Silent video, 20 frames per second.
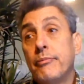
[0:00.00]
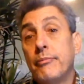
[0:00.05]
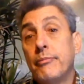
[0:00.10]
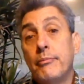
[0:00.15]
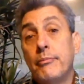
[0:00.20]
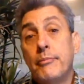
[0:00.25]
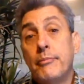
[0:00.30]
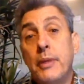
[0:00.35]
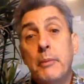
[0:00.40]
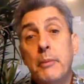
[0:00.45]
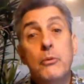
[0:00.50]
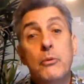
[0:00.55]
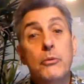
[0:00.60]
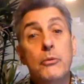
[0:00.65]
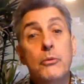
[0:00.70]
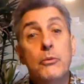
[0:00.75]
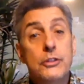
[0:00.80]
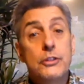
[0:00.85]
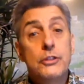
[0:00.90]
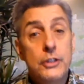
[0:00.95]
people will
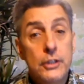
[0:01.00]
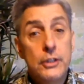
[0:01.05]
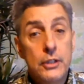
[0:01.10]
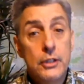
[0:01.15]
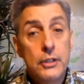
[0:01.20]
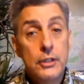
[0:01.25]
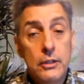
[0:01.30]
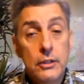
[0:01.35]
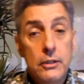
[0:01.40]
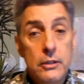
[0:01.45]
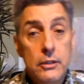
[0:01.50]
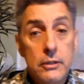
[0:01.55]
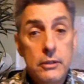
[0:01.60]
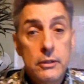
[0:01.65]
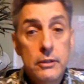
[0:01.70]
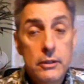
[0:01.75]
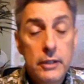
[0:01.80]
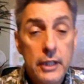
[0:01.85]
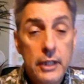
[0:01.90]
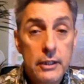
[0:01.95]
still
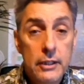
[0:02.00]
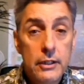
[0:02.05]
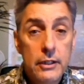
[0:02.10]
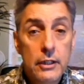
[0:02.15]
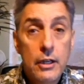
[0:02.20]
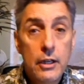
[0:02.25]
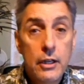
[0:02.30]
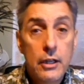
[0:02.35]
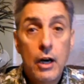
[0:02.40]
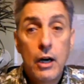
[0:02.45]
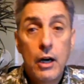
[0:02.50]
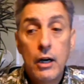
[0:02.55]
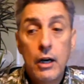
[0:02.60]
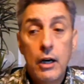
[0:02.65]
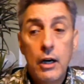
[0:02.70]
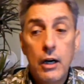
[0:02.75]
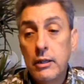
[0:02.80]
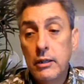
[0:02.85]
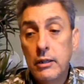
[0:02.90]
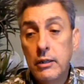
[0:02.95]
get in the car
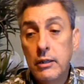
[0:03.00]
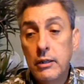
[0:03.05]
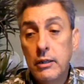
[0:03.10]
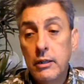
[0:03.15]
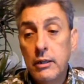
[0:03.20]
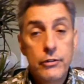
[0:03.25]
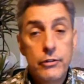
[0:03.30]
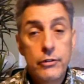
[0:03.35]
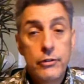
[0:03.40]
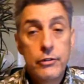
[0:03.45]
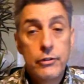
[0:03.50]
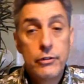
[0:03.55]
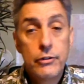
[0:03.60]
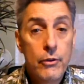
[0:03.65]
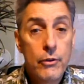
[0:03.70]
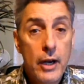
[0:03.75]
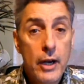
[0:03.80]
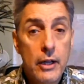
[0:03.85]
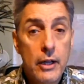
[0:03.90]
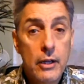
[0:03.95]
and turn on the
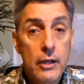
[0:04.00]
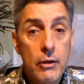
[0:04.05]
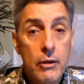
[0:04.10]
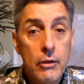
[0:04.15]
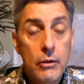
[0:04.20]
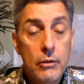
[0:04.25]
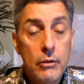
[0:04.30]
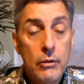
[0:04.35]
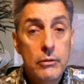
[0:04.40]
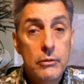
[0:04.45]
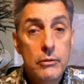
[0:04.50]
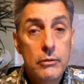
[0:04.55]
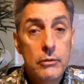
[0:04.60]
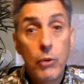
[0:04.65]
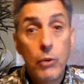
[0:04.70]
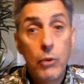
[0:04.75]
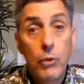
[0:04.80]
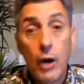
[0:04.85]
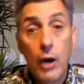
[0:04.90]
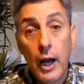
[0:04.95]
radio.
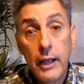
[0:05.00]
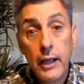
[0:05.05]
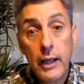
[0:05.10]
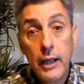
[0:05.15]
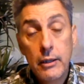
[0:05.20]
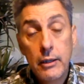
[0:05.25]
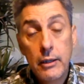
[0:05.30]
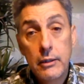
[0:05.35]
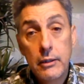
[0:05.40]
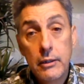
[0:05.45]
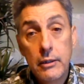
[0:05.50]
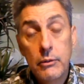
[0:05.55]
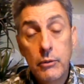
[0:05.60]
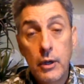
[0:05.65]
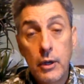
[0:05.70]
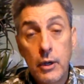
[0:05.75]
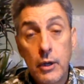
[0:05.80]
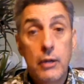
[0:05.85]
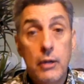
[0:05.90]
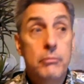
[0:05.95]
Why?
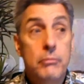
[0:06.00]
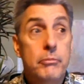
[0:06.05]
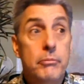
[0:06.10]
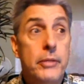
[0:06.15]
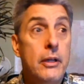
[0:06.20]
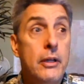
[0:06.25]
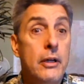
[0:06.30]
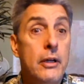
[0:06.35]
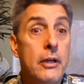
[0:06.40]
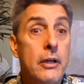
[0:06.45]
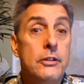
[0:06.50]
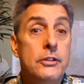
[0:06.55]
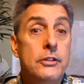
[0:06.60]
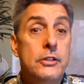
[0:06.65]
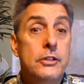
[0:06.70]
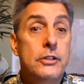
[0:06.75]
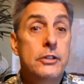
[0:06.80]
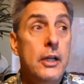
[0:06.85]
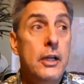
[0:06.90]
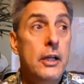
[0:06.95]
Well, because
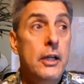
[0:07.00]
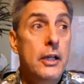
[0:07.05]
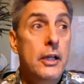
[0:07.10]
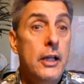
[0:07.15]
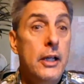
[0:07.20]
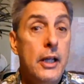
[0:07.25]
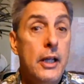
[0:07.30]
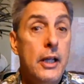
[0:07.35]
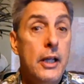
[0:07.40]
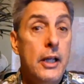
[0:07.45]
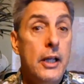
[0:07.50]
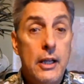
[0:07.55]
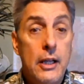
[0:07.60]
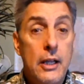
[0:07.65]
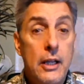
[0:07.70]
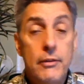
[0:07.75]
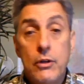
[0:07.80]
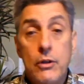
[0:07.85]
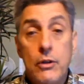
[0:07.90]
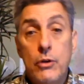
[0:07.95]

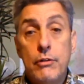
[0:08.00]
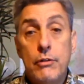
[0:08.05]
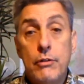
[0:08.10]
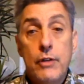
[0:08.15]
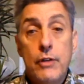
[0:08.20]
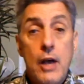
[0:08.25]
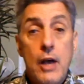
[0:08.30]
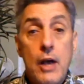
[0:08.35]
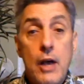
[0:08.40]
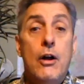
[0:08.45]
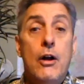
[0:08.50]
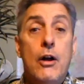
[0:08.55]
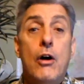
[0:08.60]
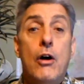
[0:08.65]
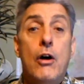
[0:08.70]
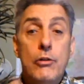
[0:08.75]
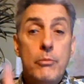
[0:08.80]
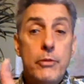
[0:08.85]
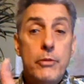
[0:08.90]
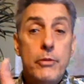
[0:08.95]
even though you've got all
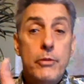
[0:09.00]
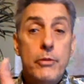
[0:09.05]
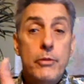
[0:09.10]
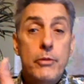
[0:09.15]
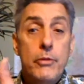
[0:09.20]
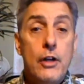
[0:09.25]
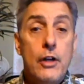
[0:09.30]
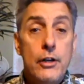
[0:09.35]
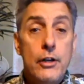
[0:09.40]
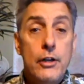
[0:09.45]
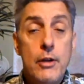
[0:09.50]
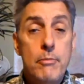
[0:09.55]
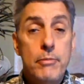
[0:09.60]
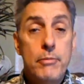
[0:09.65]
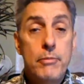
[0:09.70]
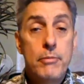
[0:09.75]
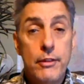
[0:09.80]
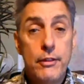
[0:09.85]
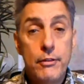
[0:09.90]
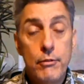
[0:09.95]
your music on your
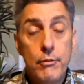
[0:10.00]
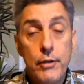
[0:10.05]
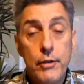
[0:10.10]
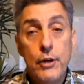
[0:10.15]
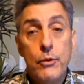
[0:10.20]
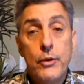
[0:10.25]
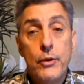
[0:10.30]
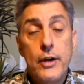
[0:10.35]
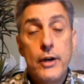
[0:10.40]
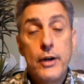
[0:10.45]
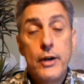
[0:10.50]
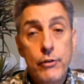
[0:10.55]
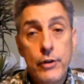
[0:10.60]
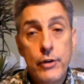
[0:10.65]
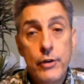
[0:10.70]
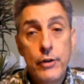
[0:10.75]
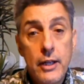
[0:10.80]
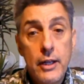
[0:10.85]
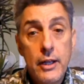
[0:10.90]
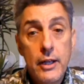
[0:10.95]
MP3 or whatever it
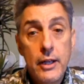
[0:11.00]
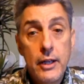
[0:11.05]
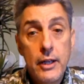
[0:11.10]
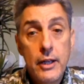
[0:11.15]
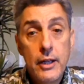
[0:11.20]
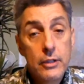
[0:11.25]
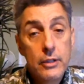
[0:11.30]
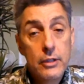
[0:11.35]
is,